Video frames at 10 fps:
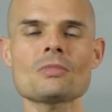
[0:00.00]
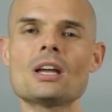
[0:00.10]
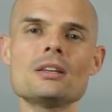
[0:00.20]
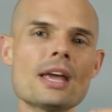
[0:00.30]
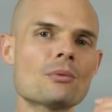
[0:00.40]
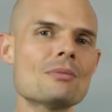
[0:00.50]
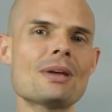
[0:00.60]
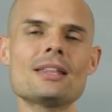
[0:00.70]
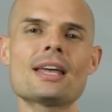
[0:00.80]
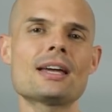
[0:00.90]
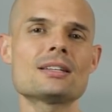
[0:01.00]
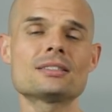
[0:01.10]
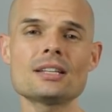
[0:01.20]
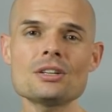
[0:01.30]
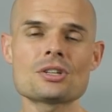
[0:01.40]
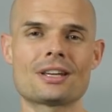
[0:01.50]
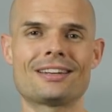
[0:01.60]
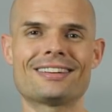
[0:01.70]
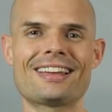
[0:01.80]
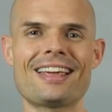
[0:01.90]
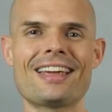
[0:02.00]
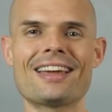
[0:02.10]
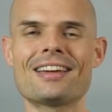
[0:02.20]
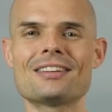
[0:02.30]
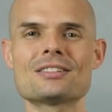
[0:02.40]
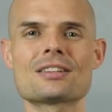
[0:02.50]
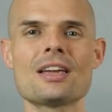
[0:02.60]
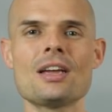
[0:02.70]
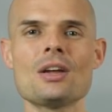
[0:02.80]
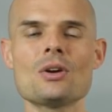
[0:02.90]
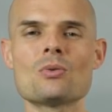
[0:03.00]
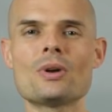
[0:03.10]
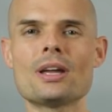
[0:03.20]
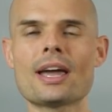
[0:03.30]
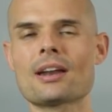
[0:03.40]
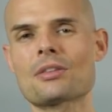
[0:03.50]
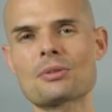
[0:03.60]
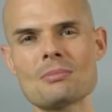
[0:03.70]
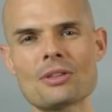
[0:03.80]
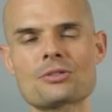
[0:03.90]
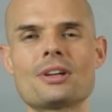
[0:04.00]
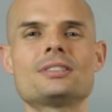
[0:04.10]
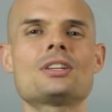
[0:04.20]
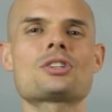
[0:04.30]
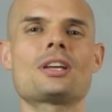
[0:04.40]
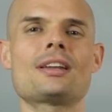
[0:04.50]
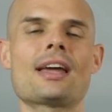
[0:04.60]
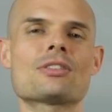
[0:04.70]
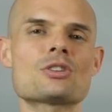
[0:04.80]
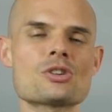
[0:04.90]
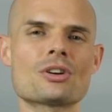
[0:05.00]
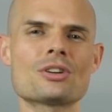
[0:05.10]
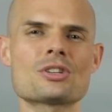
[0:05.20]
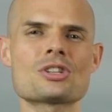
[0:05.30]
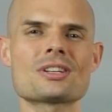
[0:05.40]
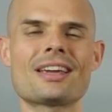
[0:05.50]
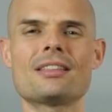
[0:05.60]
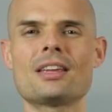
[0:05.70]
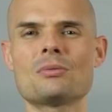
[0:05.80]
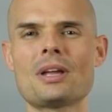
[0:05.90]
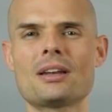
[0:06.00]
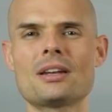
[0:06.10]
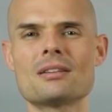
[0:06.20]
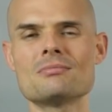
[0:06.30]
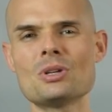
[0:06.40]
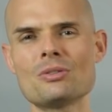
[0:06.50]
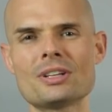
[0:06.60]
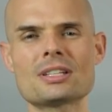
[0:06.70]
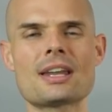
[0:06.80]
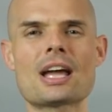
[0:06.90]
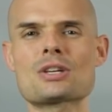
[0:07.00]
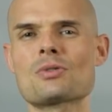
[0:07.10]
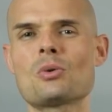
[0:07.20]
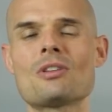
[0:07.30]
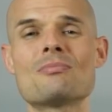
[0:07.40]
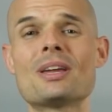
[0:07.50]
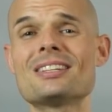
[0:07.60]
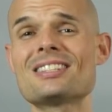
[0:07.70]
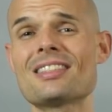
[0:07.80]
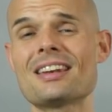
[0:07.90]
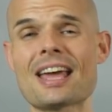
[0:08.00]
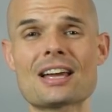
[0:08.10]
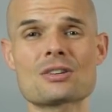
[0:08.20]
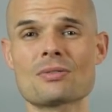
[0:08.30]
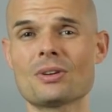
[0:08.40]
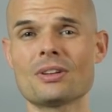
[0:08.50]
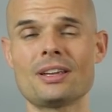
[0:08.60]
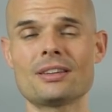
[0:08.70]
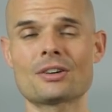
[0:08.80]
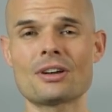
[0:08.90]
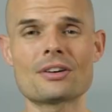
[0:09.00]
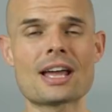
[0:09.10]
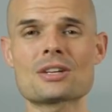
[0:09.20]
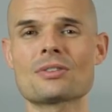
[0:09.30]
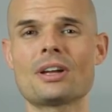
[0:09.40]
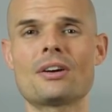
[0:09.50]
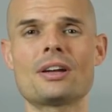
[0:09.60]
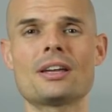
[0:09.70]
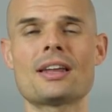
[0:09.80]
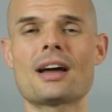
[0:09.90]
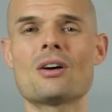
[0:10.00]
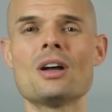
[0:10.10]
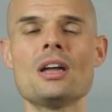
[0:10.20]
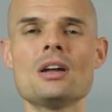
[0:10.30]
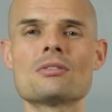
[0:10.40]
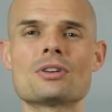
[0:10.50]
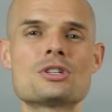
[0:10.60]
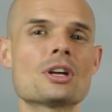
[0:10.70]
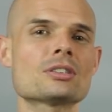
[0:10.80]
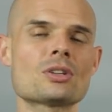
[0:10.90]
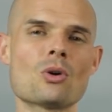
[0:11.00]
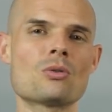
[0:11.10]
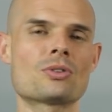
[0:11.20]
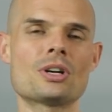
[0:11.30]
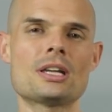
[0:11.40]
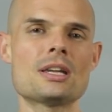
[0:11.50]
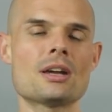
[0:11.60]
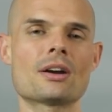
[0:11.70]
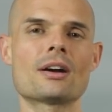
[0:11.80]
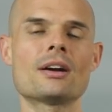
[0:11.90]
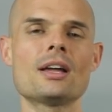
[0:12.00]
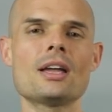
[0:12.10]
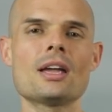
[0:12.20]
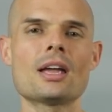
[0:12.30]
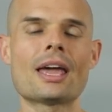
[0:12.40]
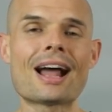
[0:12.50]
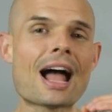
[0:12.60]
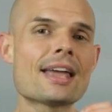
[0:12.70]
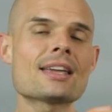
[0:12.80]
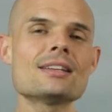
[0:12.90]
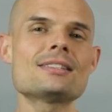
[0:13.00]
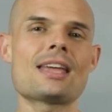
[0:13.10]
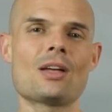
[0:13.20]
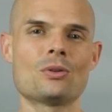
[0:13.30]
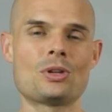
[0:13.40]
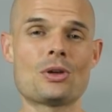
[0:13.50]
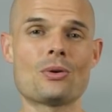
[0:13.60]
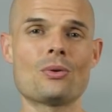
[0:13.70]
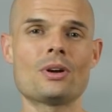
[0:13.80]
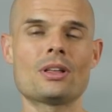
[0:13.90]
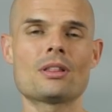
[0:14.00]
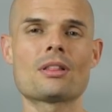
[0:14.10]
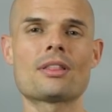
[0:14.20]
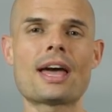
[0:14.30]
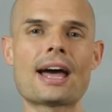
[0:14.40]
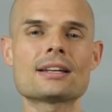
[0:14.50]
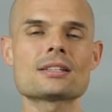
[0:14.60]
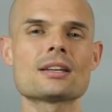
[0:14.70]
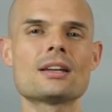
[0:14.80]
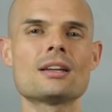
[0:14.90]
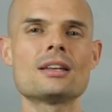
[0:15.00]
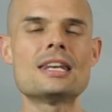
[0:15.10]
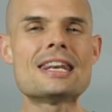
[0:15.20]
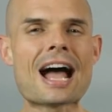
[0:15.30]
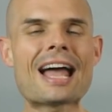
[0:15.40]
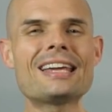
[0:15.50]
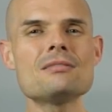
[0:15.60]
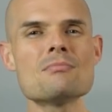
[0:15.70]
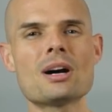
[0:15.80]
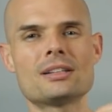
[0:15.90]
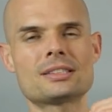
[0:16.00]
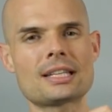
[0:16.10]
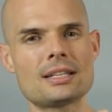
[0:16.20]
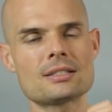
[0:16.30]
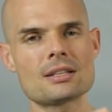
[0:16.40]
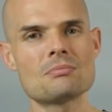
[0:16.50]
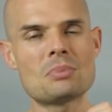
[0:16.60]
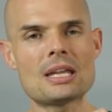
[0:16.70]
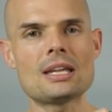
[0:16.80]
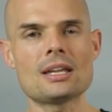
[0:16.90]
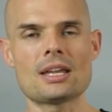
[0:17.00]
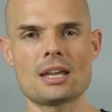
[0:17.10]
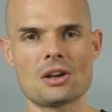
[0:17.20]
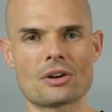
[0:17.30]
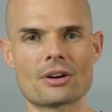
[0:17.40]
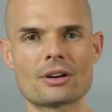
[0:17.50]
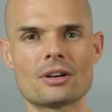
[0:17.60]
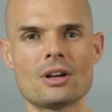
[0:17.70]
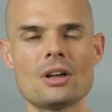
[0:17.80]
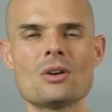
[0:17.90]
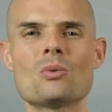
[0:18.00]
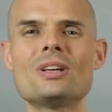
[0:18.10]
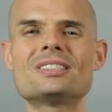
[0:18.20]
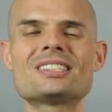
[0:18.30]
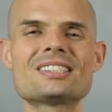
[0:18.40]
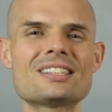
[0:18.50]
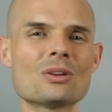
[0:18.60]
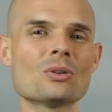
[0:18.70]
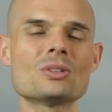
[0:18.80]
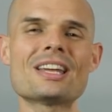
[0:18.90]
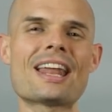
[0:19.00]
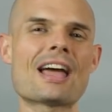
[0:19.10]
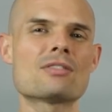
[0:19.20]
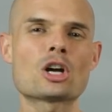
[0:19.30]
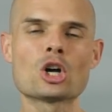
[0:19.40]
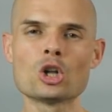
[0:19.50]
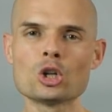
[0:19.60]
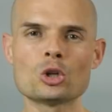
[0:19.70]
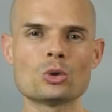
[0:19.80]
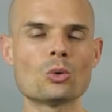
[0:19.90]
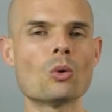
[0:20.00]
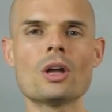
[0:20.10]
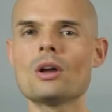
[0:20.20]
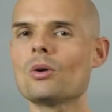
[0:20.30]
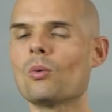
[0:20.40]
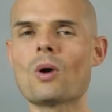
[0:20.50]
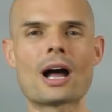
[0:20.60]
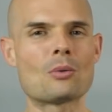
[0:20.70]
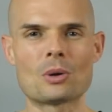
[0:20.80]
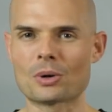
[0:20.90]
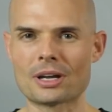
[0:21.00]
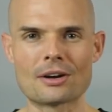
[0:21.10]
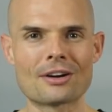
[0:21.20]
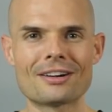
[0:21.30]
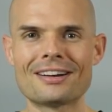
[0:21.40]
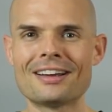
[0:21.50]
And yet we made that decision. And we had a 3-month transition at the church, and then we ended up moving to Nashville. We've been to in the greater Nashville area now for just over a year. And I can tell you that 9 months into being here, we still didn't have a clue why we were here.